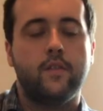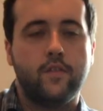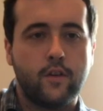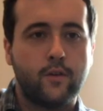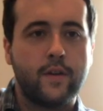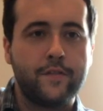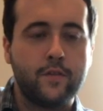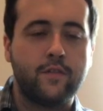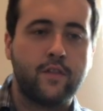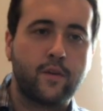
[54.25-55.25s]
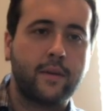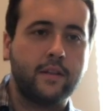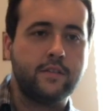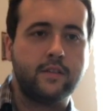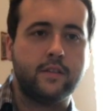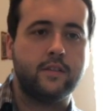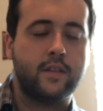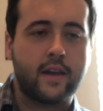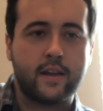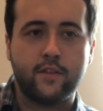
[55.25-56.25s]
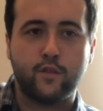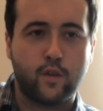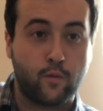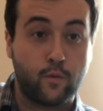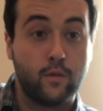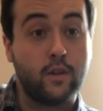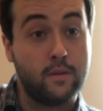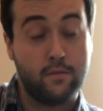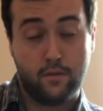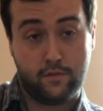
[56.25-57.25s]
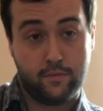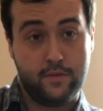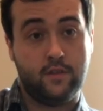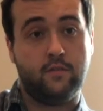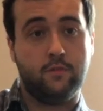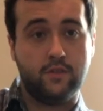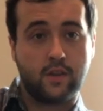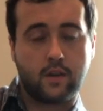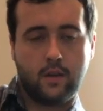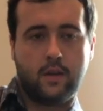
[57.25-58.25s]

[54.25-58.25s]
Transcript: So as you can tell by listening to that, it's a really beautiful piece of music.